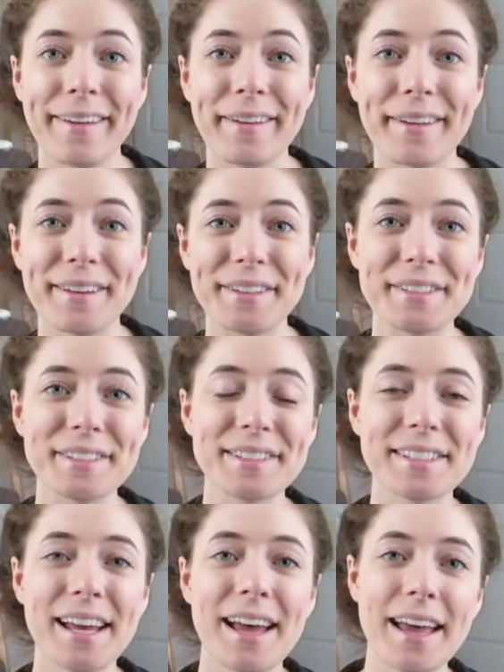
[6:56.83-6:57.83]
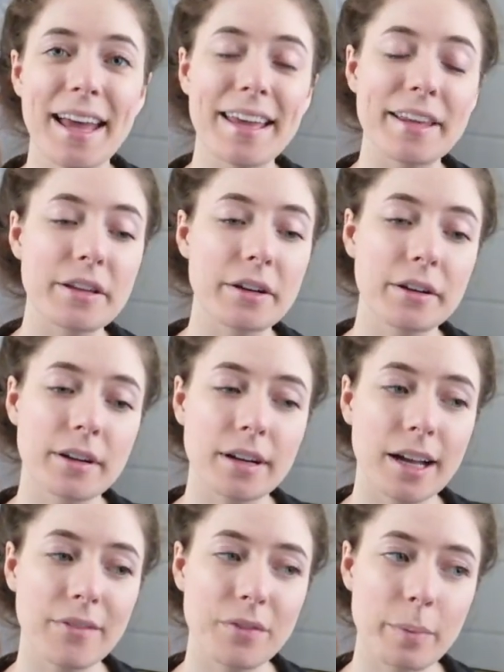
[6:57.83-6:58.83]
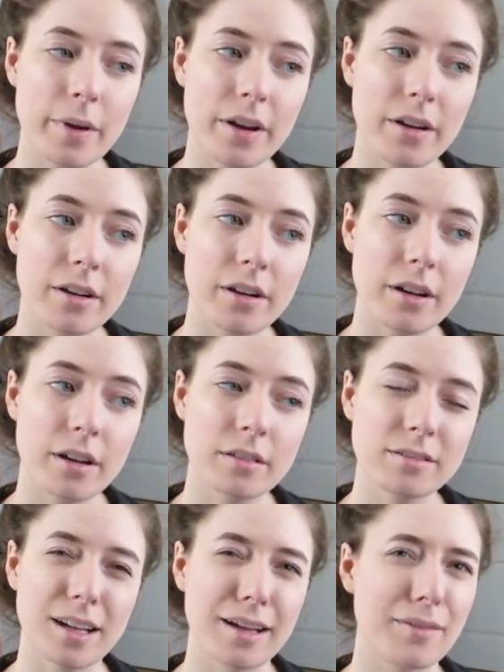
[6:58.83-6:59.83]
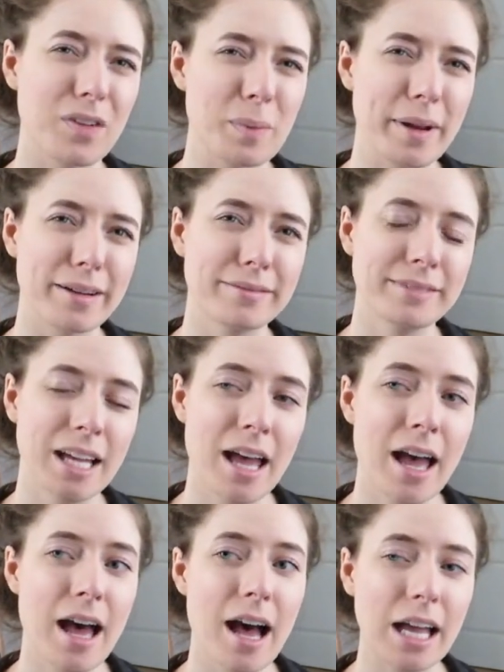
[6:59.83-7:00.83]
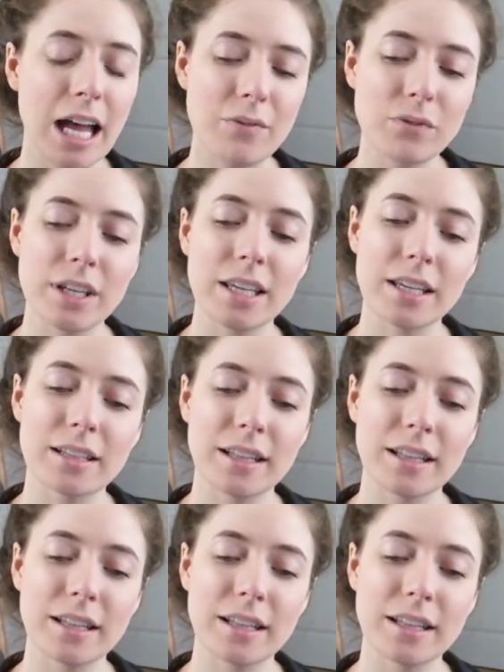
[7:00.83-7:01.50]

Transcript: is either a comfy pair, a comfy pair, a comfy